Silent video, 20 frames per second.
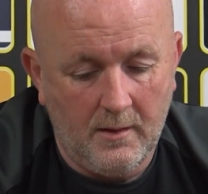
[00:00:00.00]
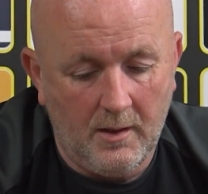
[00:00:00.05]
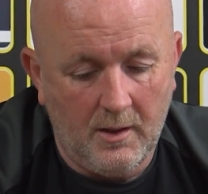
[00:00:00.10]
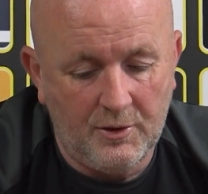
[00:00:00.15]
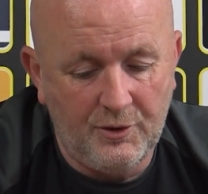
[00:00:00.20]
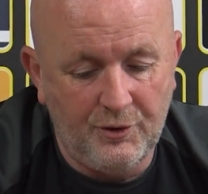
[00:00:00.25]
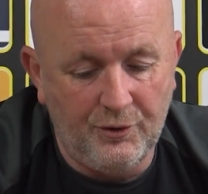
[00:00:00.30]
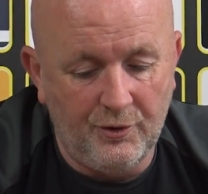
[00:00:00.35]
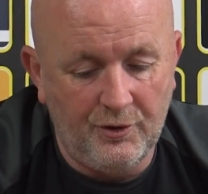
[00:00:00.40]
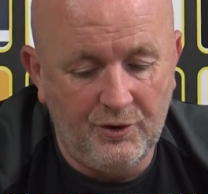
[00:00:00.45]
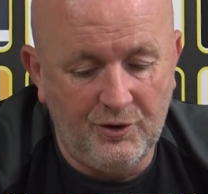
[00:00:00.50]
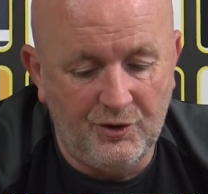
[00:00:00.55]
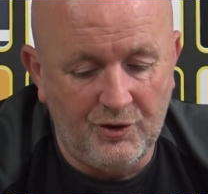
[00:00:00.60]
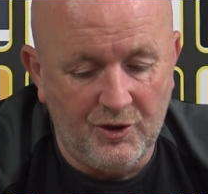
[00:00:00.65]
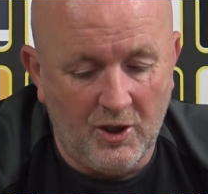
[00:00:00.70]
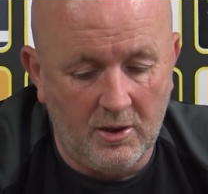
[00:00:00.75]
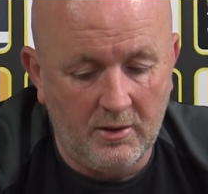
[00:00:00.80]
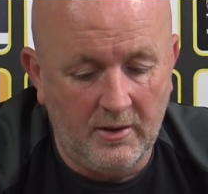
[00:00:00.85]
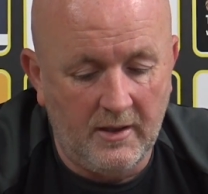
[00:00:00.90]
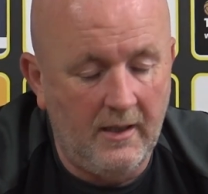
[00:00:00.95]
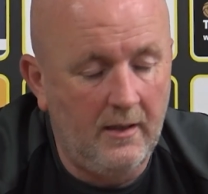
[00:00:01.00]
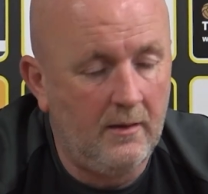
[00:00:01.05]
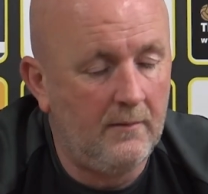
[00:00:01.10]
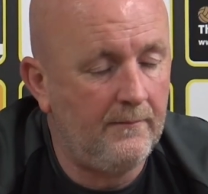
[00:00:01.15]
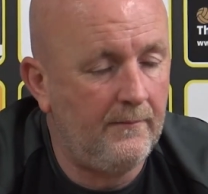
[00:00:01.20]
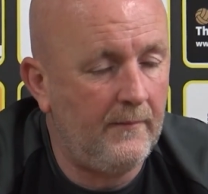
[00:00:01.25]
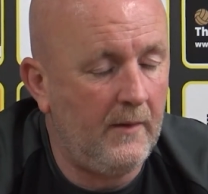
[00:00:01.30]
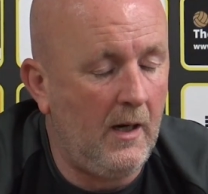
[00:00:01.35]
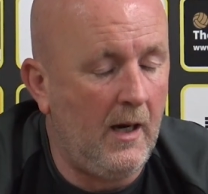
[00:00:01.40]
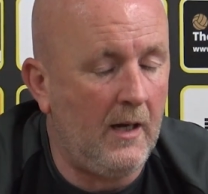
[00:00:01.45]
huge journey,
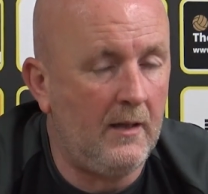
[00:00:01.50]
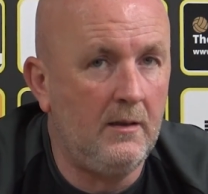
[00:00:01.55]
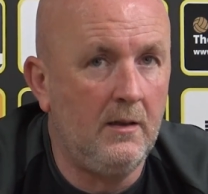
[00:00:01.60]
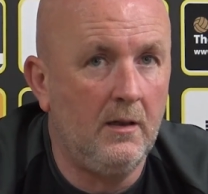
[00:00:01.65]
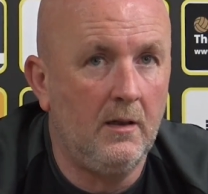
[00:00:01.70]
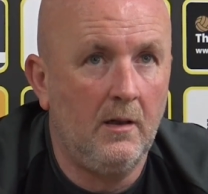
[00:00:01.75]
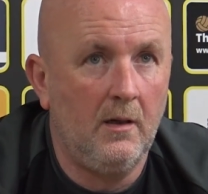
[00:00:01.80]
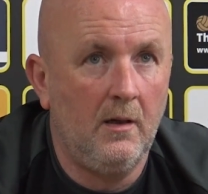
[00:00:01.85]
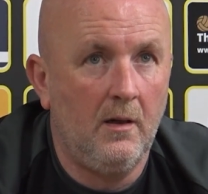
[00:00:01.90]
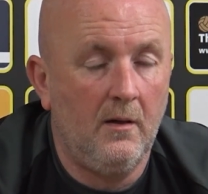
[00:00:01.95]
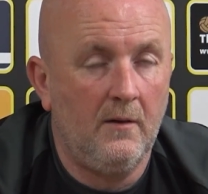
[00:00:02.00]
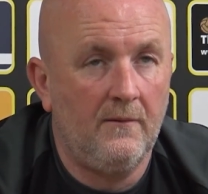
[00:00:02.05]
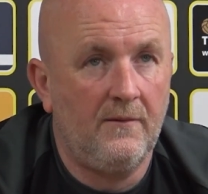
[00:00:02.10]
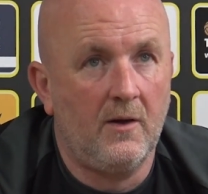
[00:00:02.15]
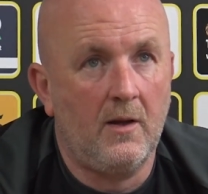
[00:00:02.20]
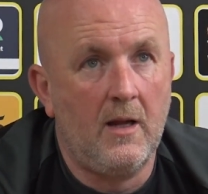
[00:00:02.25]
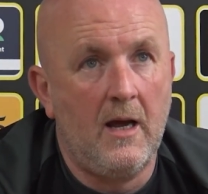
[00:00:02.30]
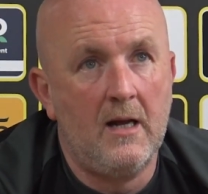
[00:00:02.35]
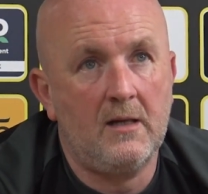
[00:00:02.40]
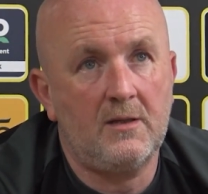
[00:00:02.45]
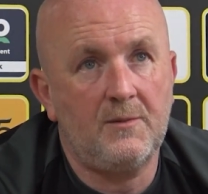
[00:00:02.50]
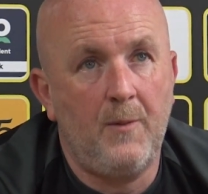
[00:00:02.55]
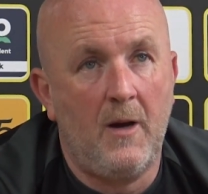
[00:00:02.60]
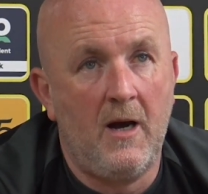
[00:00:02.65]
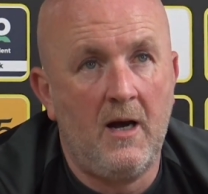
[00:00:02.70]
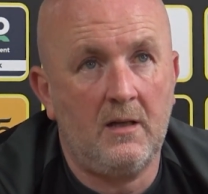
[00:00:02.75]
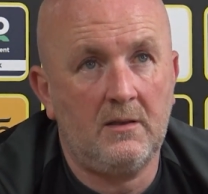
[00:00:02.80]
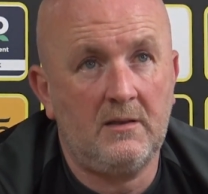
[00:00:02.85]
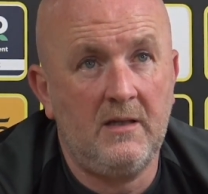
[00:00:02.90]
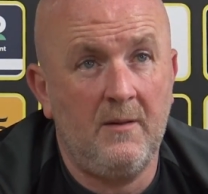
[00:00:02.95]
and for large
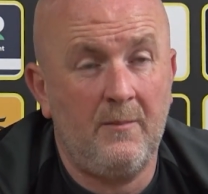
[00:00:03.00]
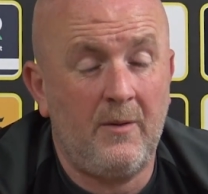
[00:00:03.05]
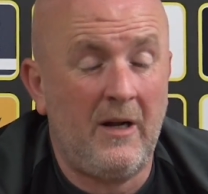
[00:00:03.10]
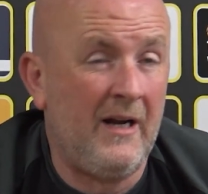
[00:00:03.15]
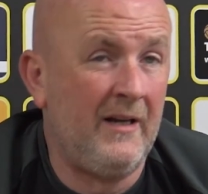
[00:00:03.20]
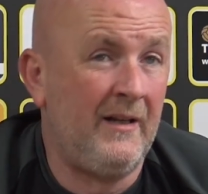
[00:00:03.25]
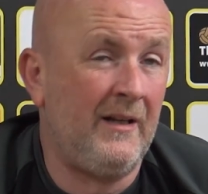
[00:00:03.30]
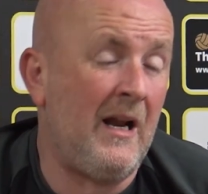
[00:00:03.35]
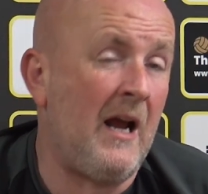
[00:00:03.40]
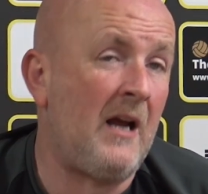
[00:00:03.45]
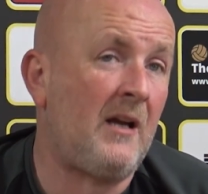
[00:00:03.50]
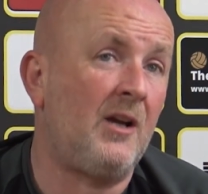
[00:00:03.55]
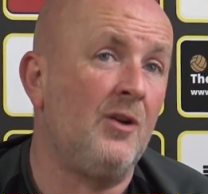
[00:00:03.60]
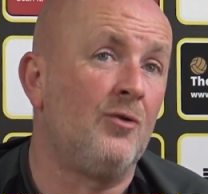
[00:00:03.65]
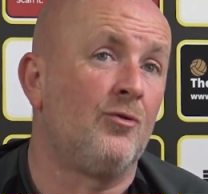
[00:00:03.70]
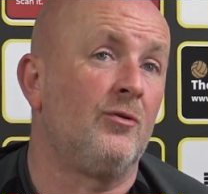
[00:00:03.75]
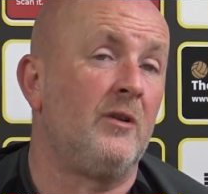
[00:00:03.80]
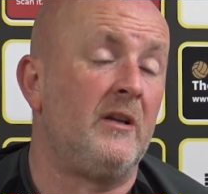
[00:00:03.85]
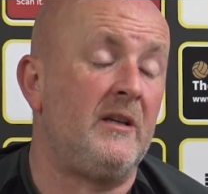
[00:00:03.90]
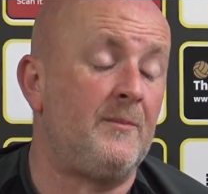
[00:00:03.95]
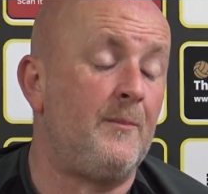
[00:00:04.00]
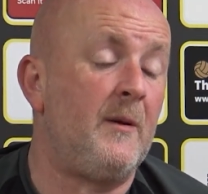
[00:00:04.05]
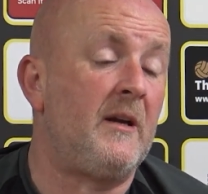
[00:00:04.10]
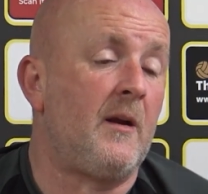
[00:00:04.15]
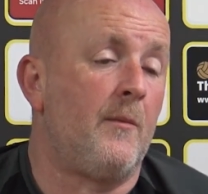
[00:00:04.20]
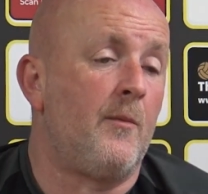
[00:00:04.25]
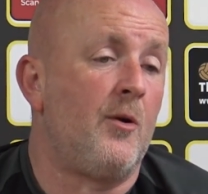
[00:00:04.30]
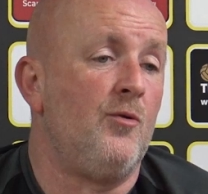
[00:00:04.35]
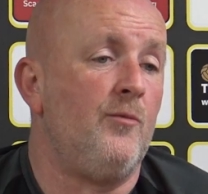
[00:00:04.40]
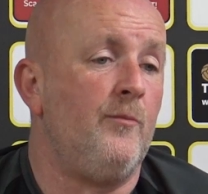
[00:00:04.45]
parts of it, Brian, I can only
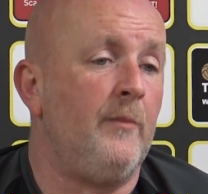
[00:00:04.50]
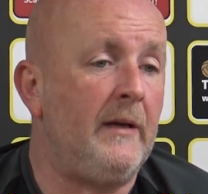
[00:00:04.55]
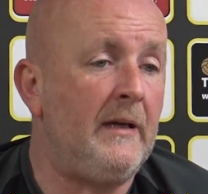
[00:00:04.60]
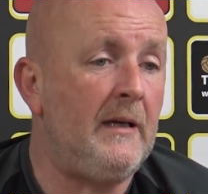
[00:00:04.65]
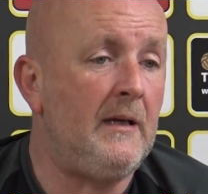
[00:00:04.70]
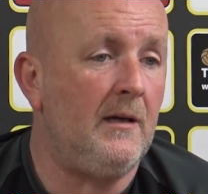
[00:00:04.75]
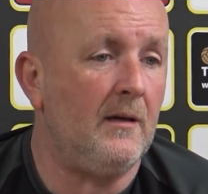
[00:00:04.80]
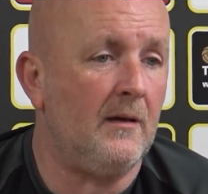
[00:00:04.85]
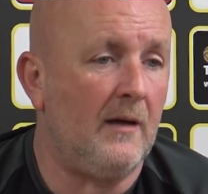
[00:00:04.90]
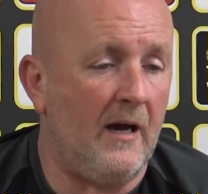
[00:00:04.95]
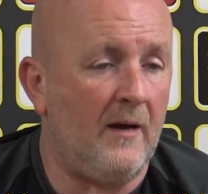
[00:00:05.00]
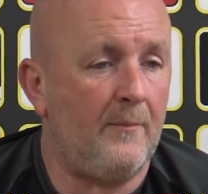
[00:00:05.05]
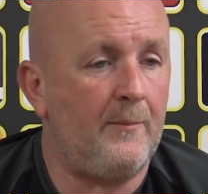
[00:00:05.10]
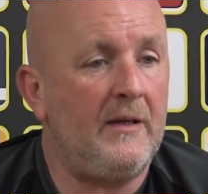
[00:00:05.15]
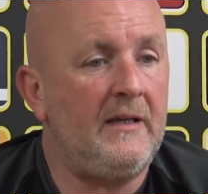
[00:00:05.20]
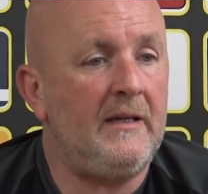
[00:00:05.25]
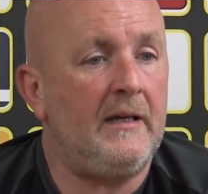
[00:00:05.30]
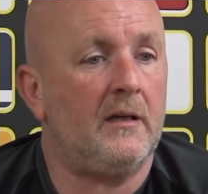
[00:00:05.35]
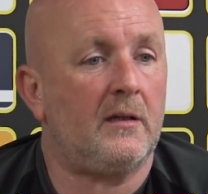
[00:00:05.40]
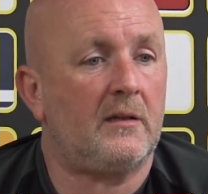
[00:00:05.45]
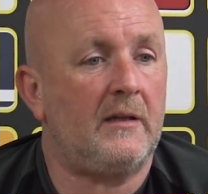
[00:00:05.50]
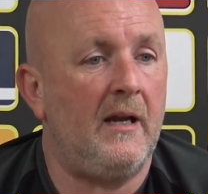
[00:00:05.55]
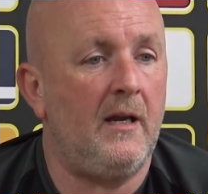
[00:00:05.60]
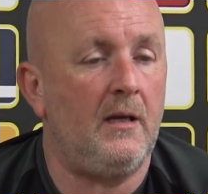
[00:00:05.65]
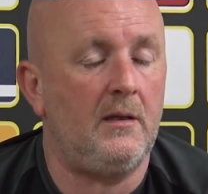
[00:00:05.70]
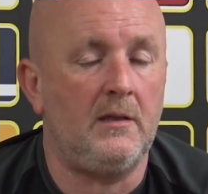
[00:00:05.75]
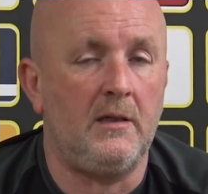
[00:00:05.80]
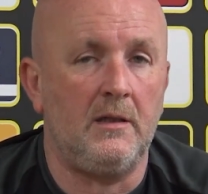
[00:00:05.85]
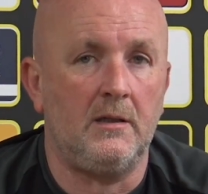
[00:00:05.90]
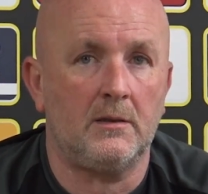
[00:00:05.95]
speak about me. I've been here
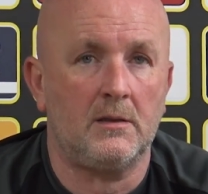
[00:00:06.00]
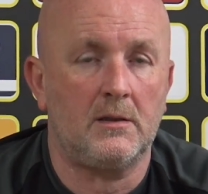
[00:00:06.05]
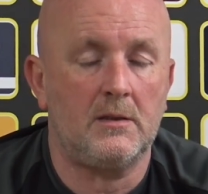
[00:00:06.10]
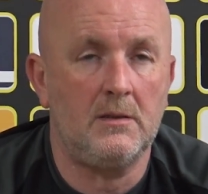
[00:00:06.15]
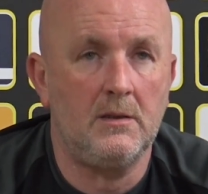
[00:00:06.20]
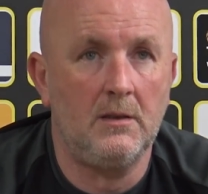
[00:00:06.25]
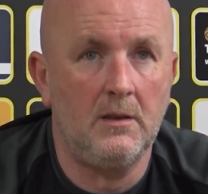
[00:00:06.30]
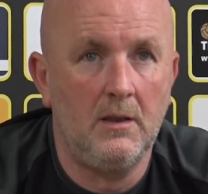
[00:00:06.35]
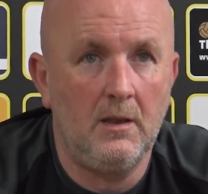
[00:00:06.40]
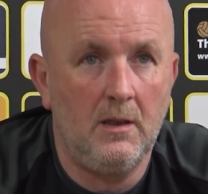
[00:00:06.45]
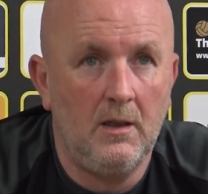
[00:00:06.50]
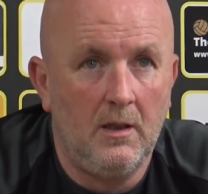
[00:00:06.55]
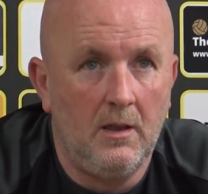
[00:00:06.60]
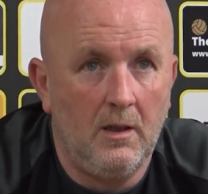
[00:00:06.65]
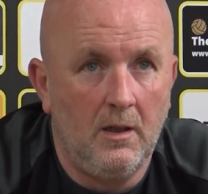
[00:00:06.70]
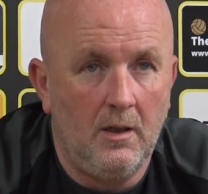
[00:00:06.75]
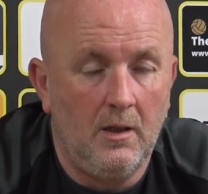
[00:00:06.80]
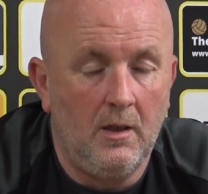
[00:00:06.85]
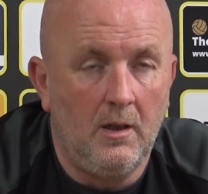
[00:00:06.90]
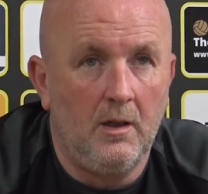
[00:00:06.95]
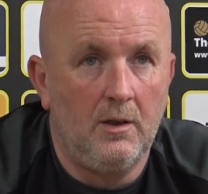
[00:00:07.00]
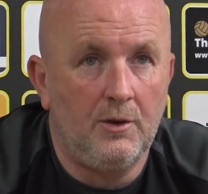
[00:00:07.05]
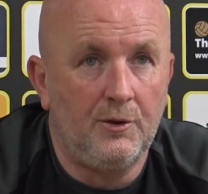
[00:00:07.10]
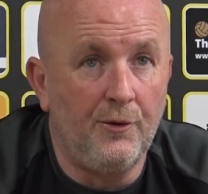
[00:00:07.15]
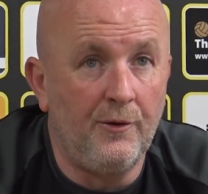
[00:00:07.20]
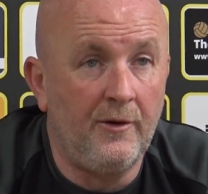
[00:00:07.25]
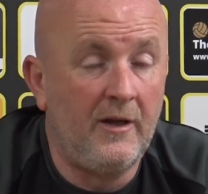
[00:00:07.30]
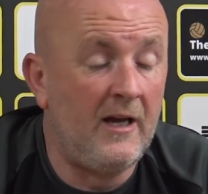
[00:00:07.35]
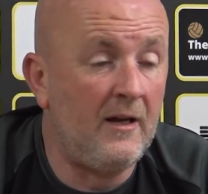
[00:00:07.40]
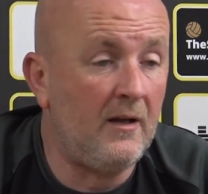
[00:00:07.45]
10 years.
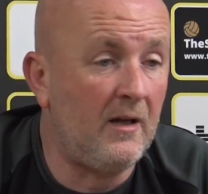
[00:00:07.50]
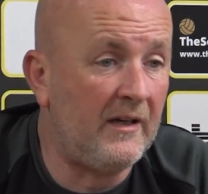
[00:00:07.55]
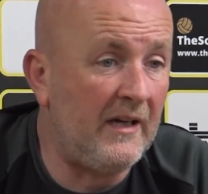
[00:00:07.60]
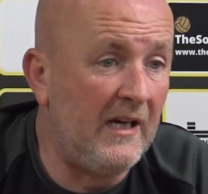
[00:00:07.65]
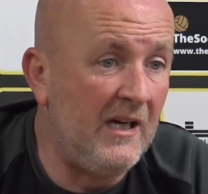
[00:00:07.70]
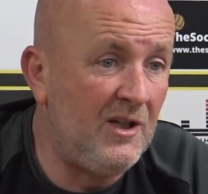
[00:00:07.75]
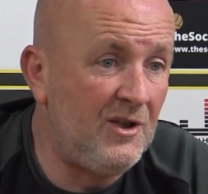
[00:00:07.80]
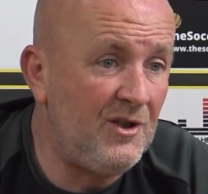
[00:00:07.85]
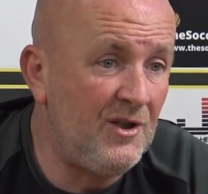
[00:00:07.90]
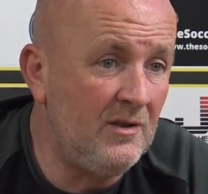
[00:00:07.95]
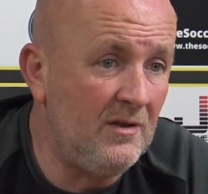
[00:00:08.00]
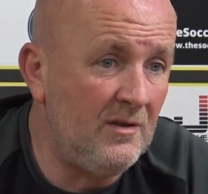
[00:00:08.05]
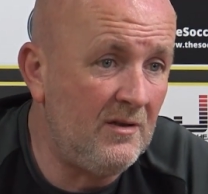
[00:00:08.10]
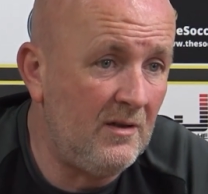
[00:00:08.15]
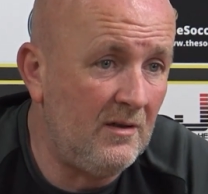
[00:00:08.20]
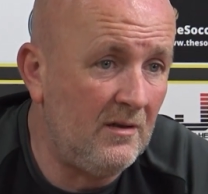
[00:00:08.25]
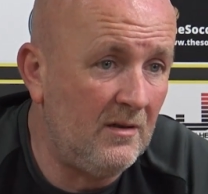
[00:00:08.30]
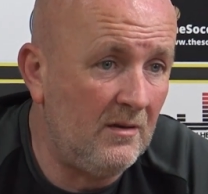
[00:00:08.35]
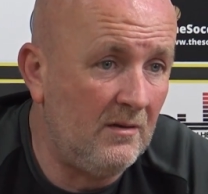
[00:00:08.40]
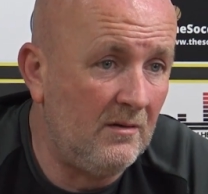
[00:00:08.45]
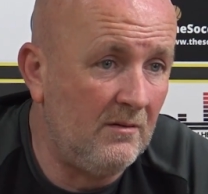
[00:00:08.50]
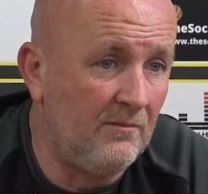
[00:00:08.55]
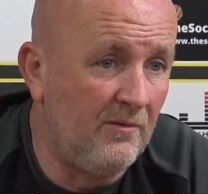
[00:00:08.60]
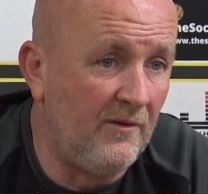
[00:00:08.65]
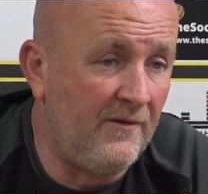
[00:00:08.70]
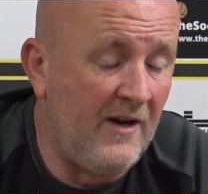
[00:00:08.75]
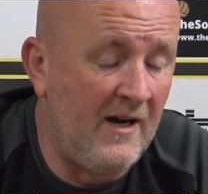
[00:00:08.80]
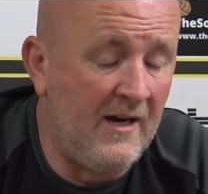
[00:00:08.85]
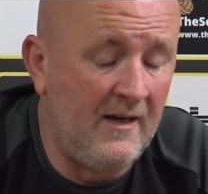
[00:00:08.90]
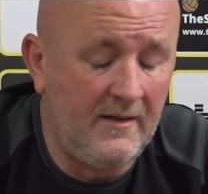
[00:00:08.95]
2 relegations
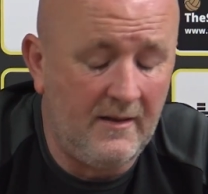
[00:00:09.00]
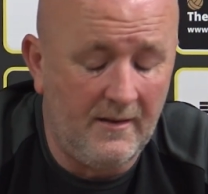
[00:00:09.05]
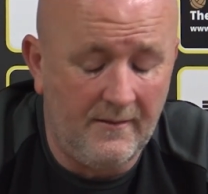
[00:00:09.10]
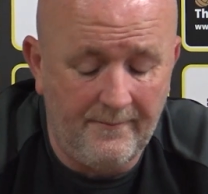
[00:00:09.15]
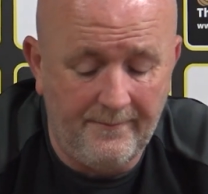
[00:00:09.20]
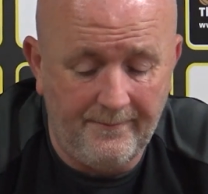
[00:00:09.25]
we've had,